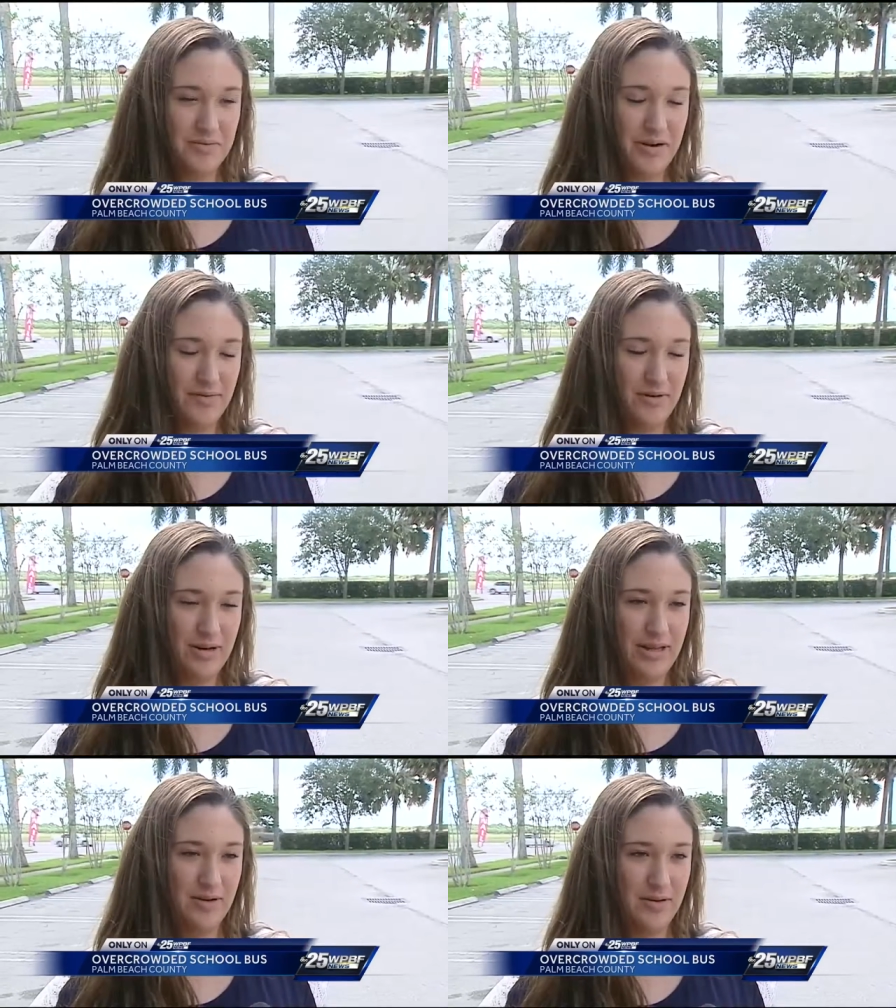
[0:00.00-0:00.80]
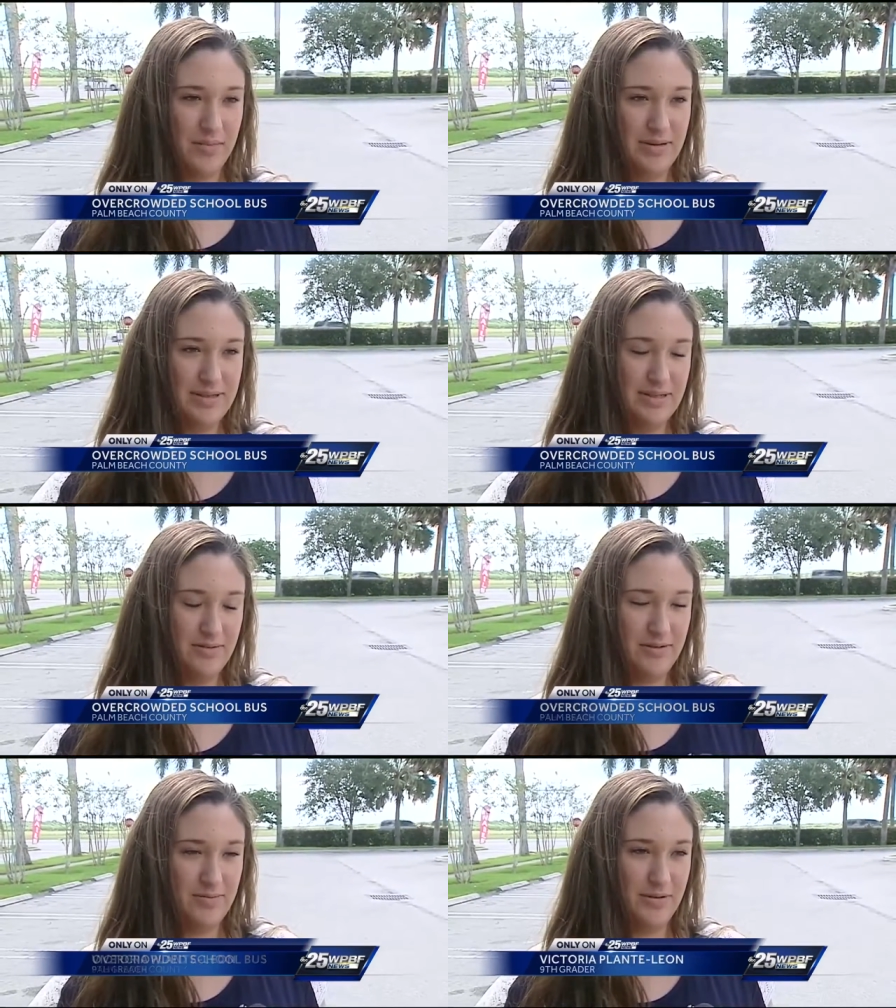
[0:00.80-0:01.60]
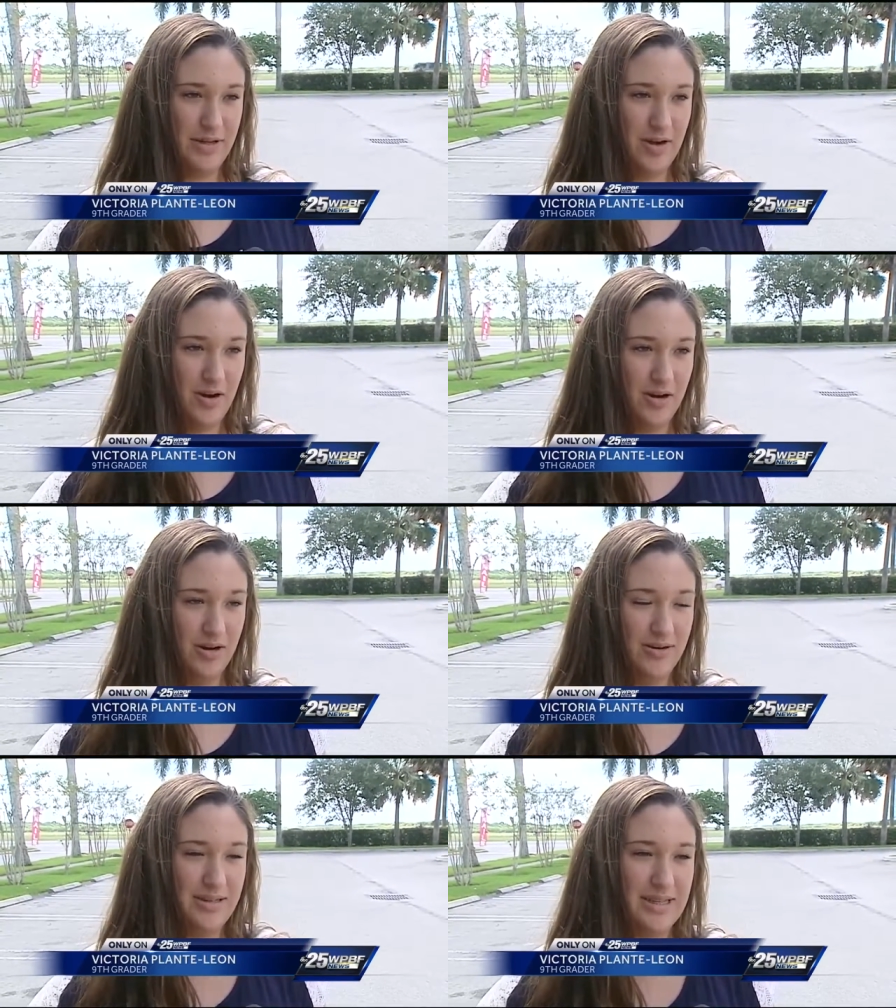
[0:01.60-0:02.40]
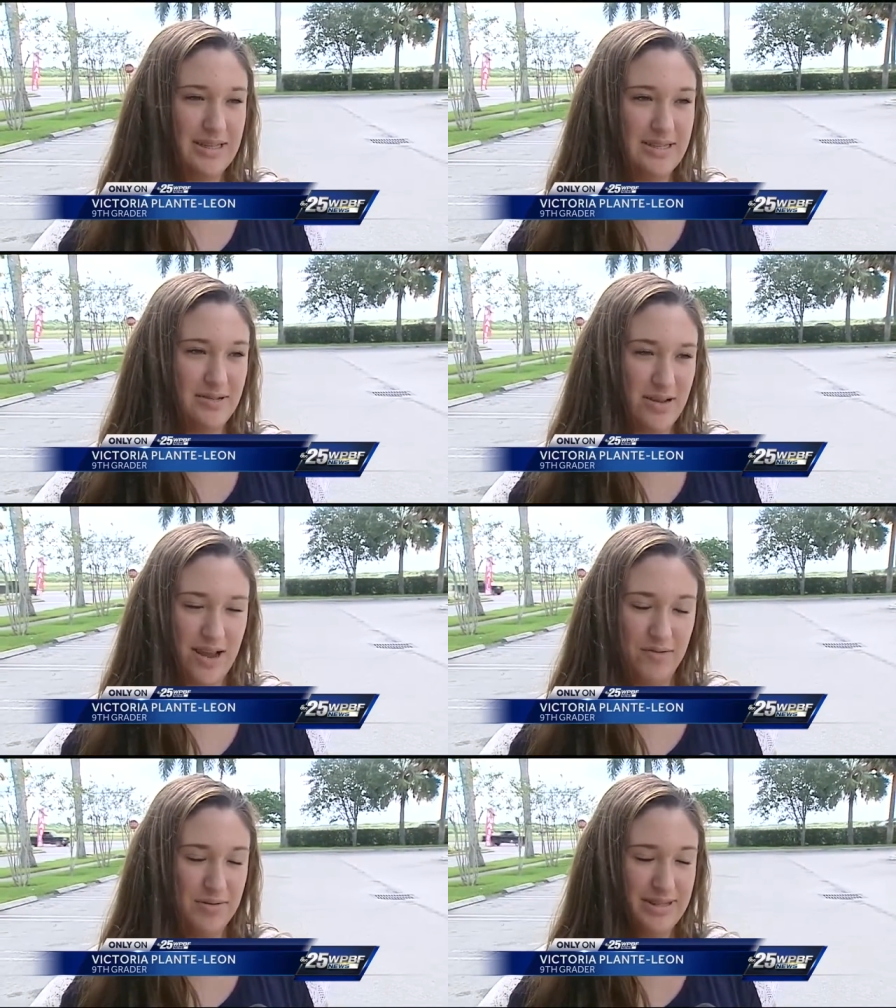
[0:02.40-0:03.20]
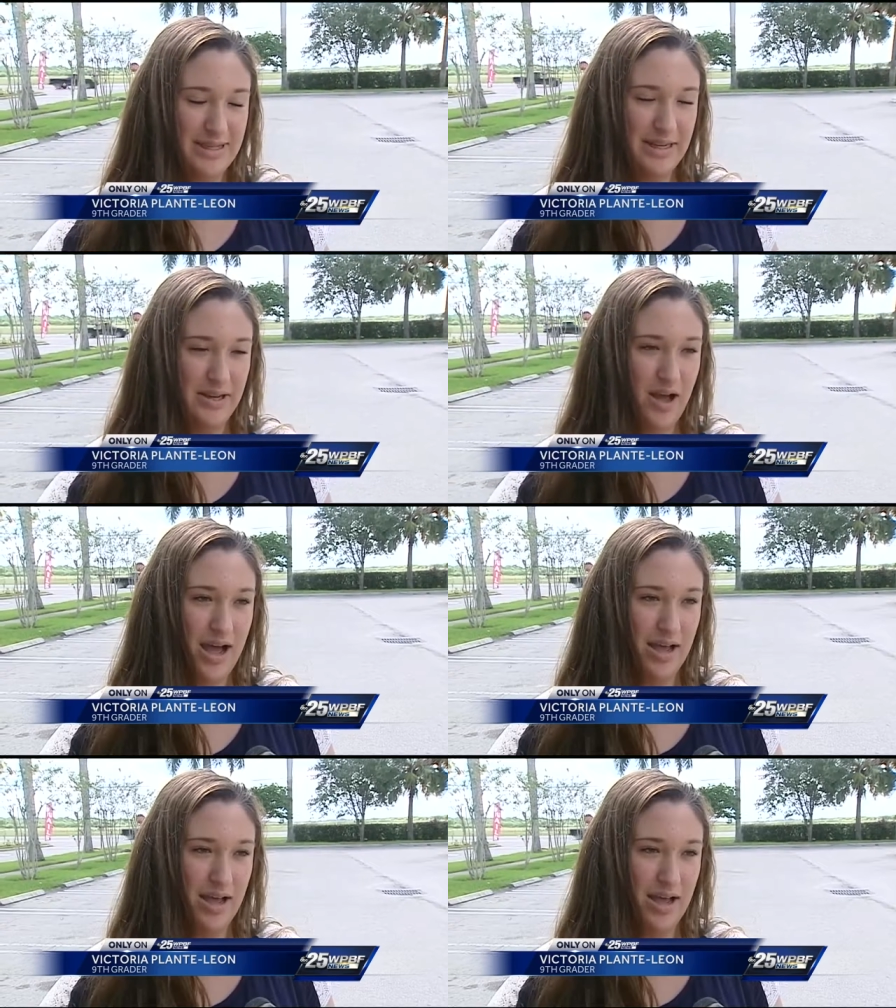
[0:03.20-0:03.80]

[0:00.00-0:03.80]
Whenever I'd get on the bus, it's really hard because everyone's sitting in the